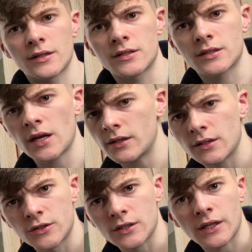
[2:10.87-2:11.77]
A skit is
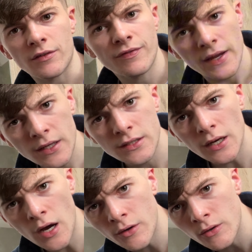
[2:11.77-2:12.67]
just like a fake
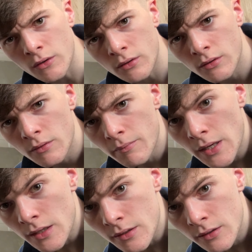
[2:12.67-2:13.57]
scenario
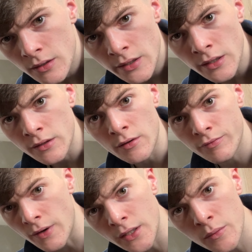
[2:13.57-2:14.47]
made in either a
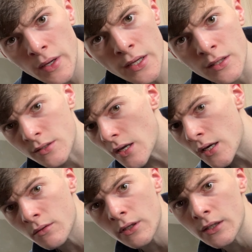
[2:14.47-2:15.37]
funny way, a
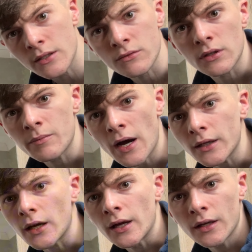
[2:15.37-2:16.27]
sad way, it doesn't really
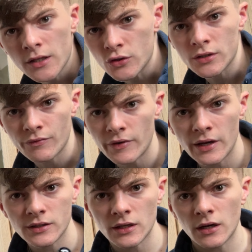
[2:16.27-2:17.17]
matter. It's just a
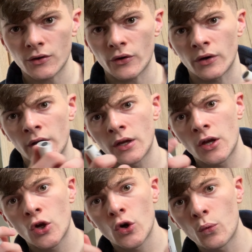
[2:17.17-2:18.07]
fake scenario,
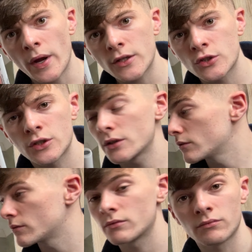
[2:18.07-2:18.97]
which,
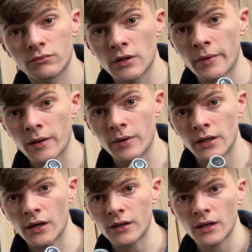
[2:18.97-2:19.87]
in my
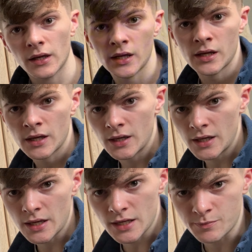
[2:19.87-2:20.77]
opinion,
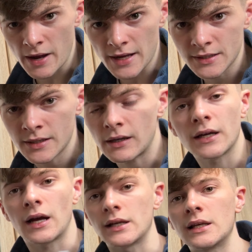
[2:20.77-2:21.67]
is best.
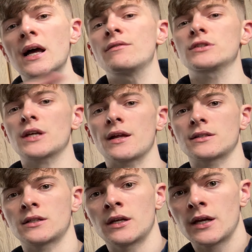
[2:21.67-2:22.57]
I love
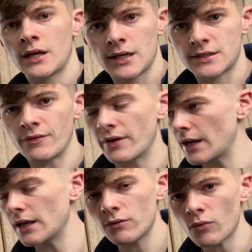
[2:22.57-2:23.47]
skits. It's something
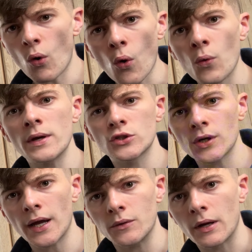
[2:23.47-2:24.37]
I always
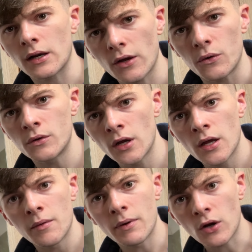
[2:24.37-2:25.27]
try to include
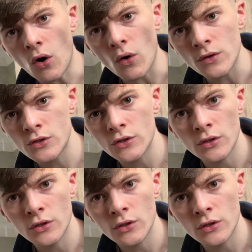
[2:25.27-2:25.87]
because